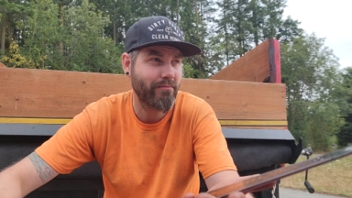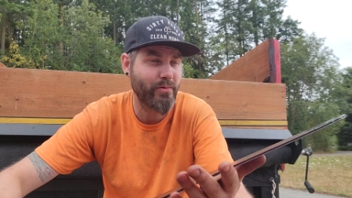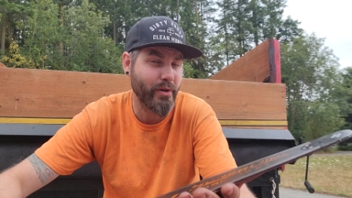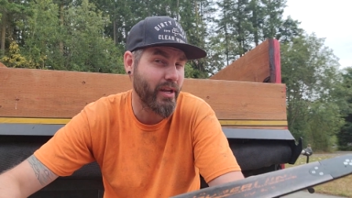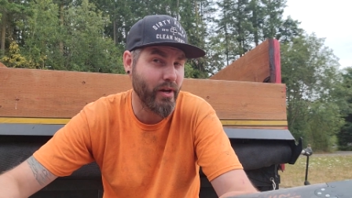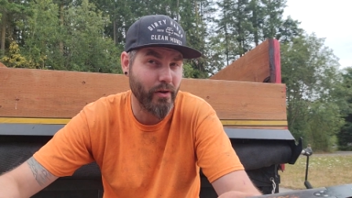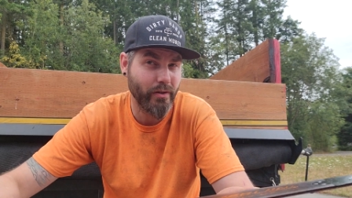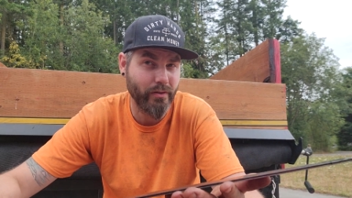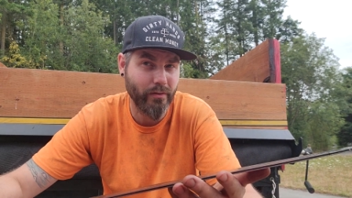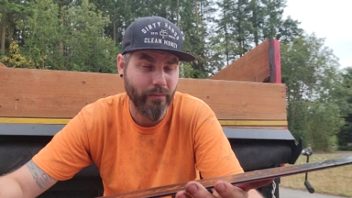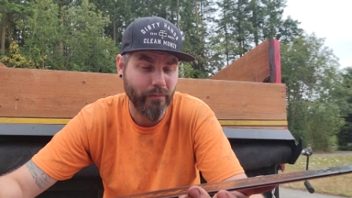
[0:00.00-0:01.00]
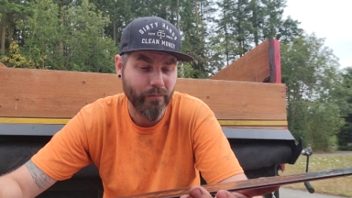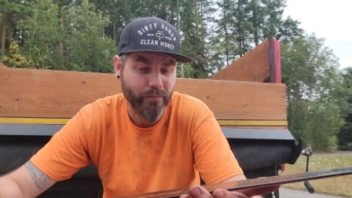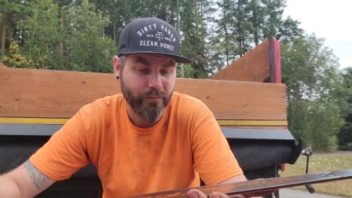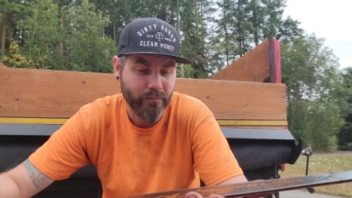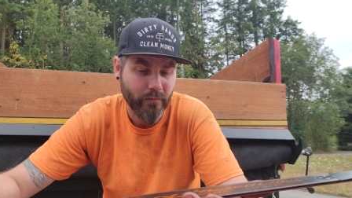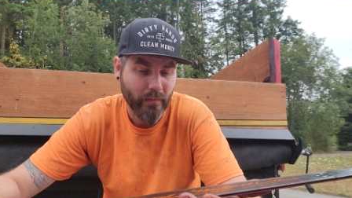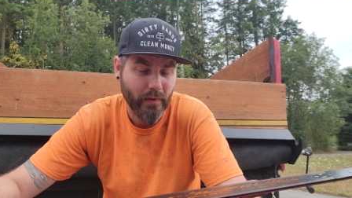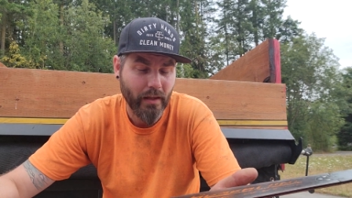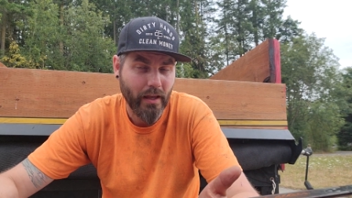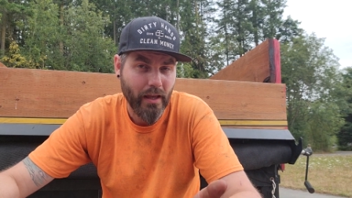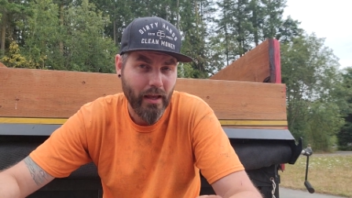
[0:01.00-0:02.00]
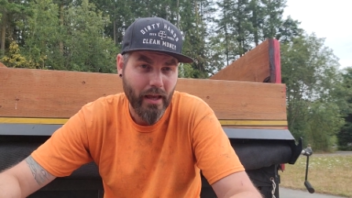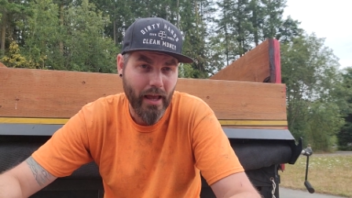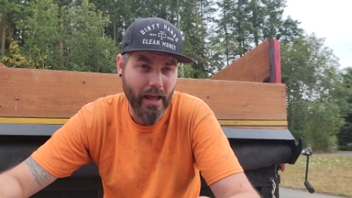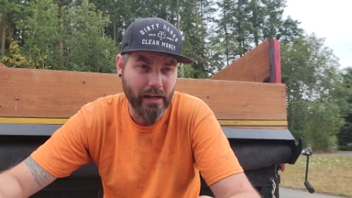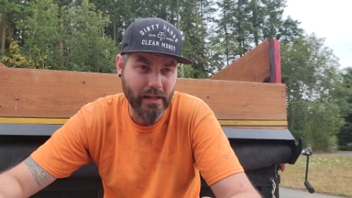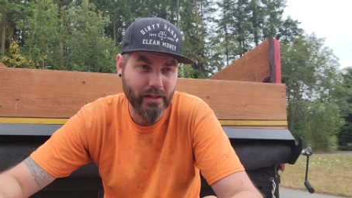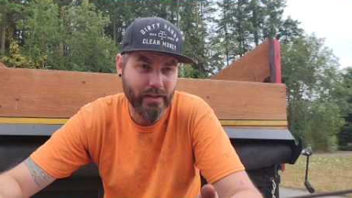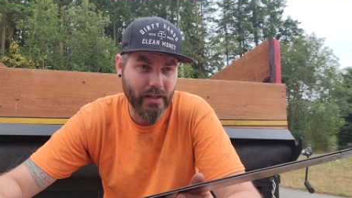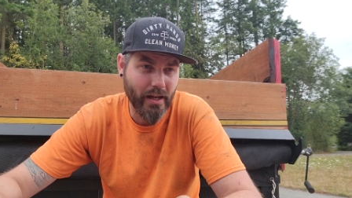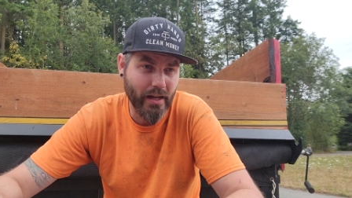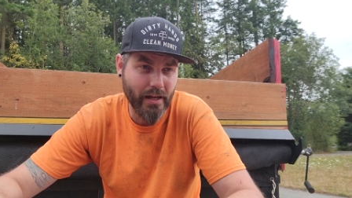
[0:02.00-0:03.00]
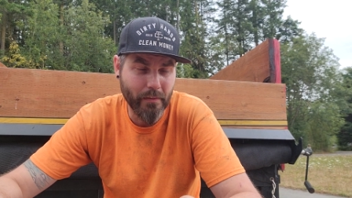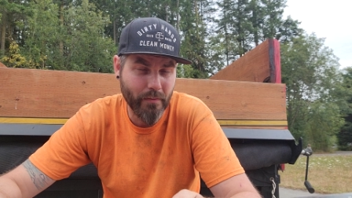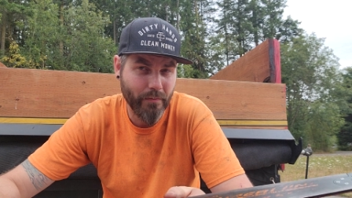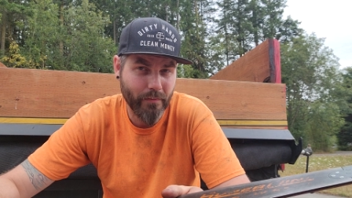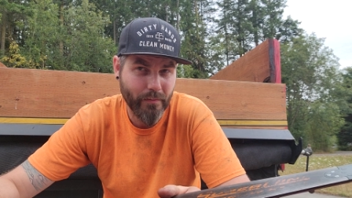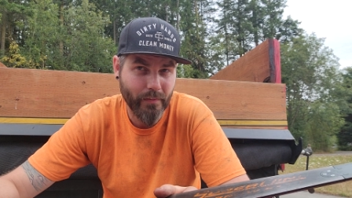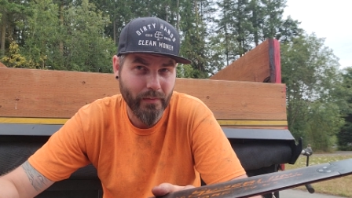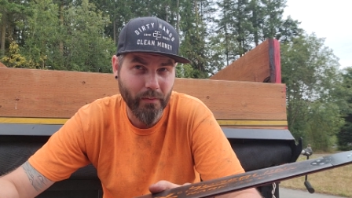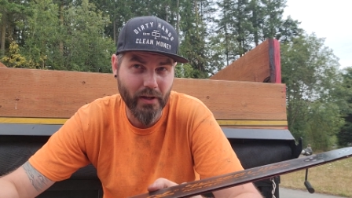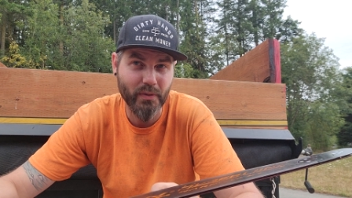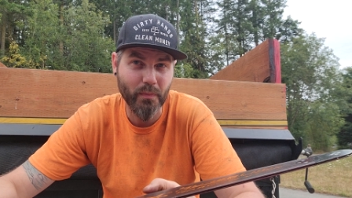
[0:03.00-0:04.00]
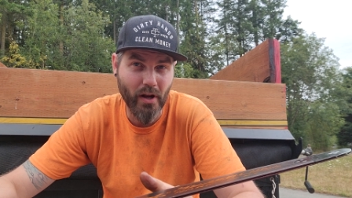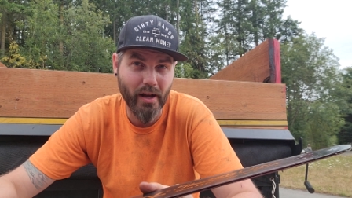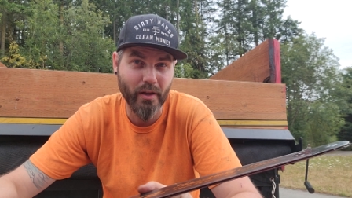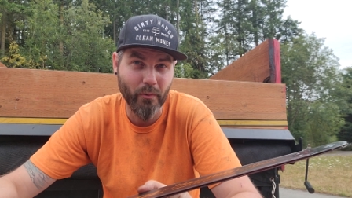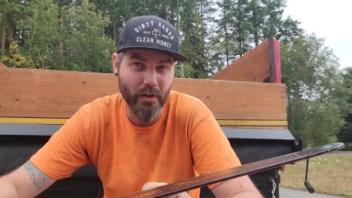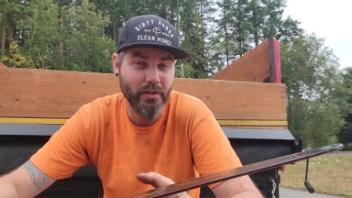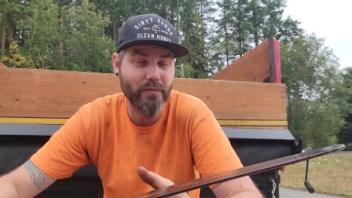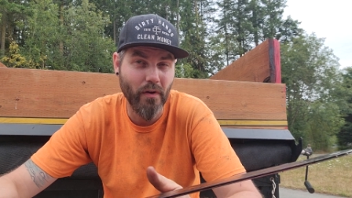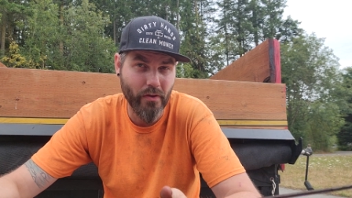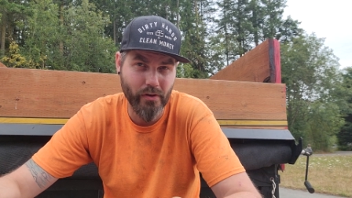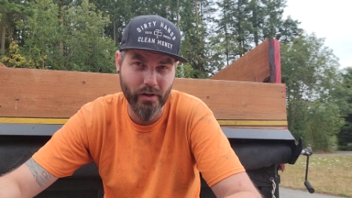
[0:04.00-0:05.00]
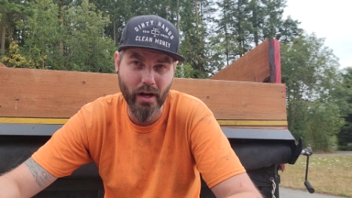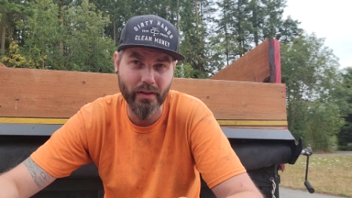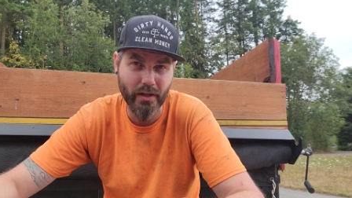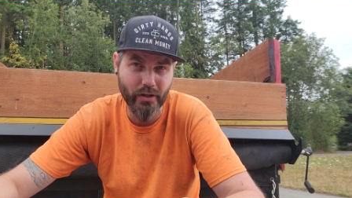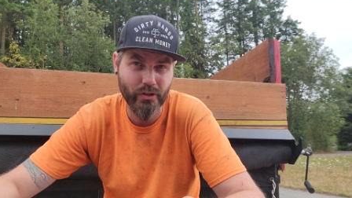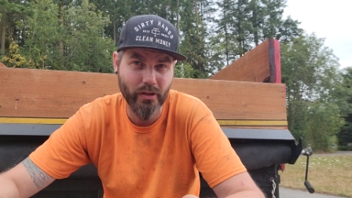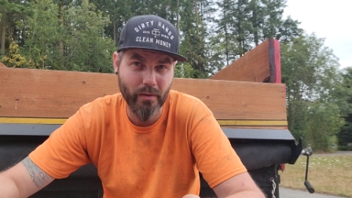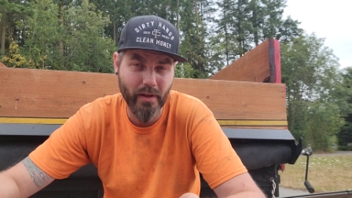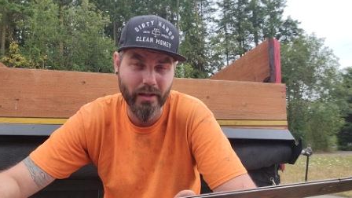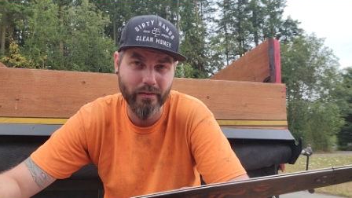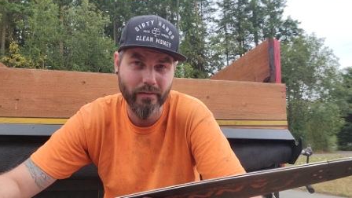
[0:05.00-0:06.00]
3 years, and each time my sprocket was farther gone than it should have been.